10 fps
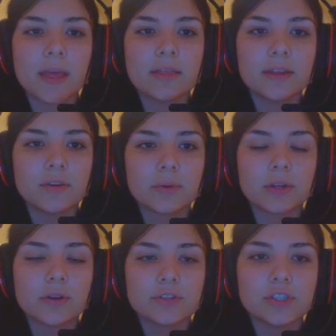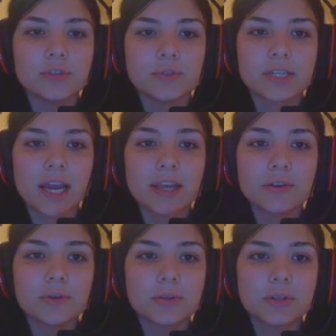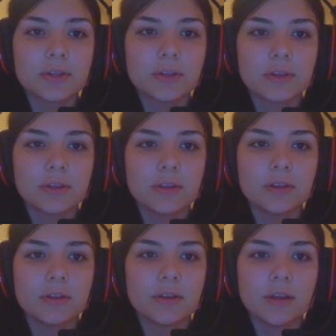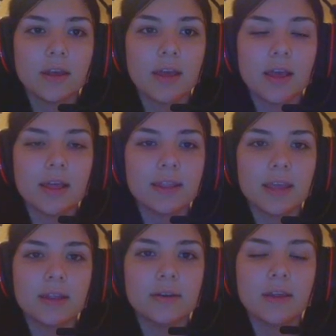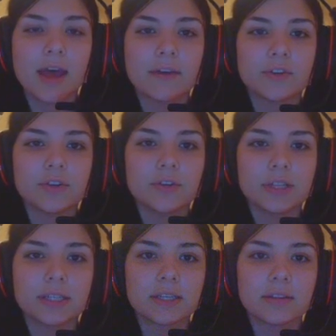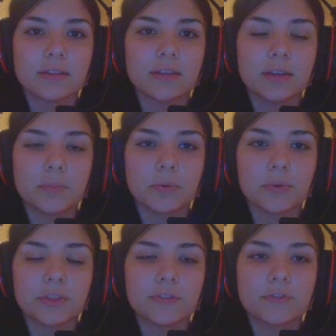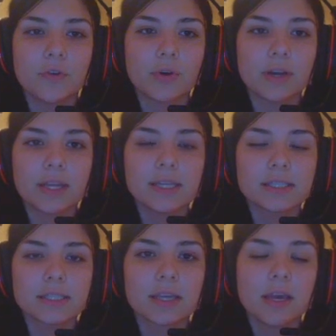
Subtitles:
Then you want to go to title, and then after you click the number with the 4 in it,